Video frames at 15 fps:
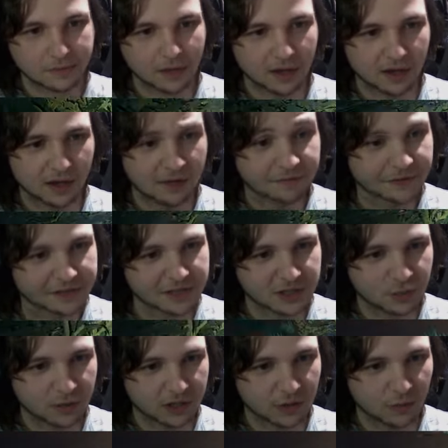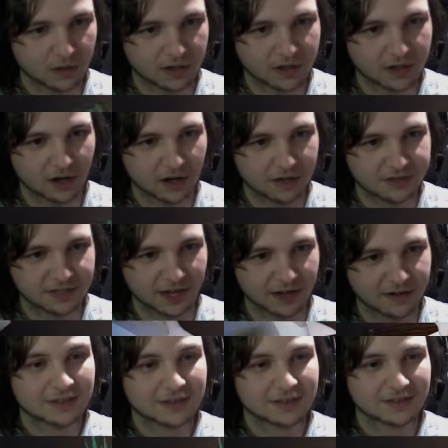If this is what you want to call
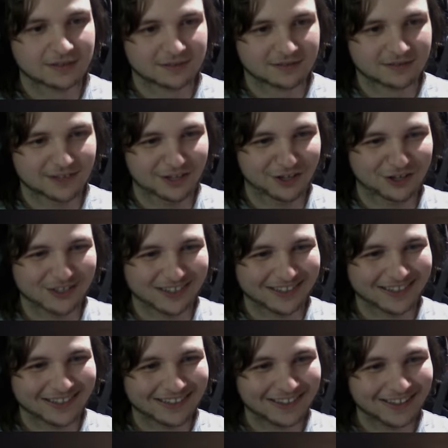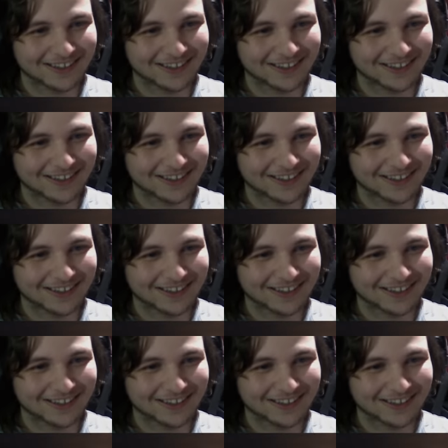dead. Where is it? It's not there.